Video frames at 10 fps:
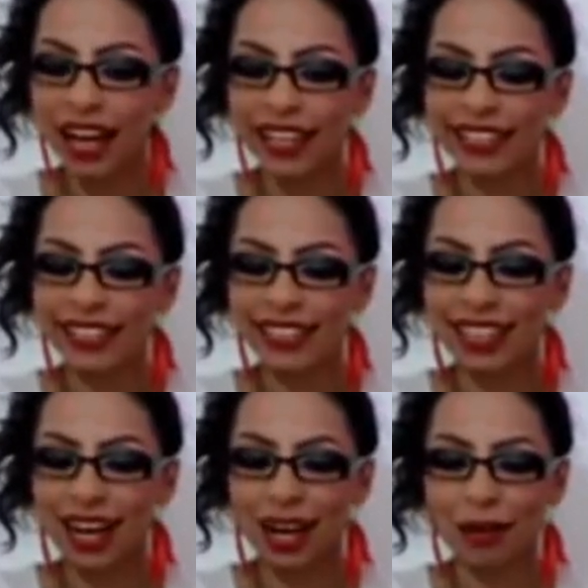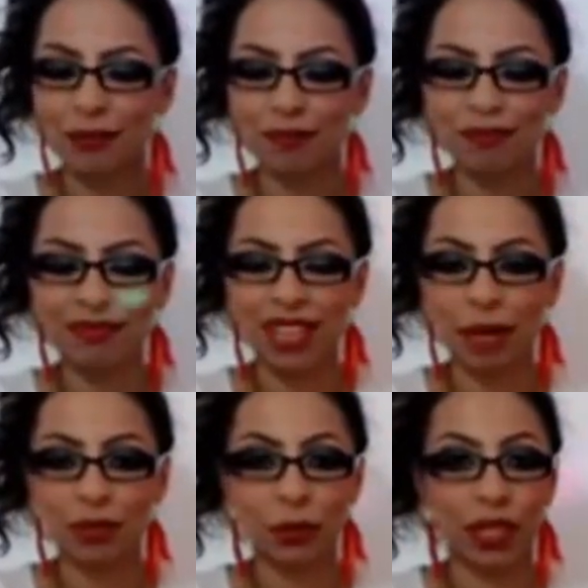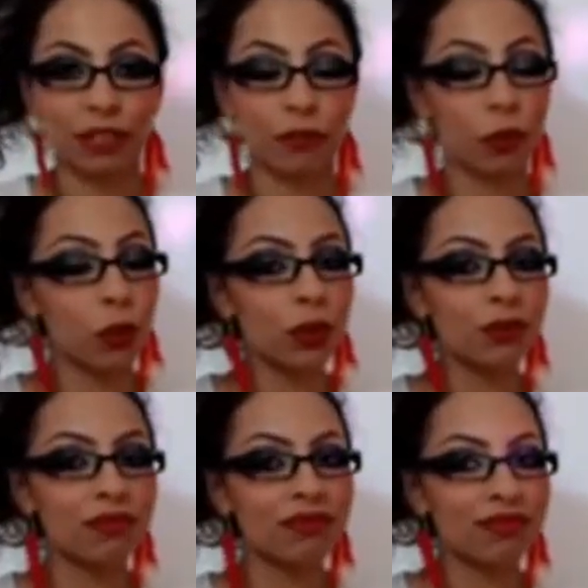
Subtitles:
and I'm 24,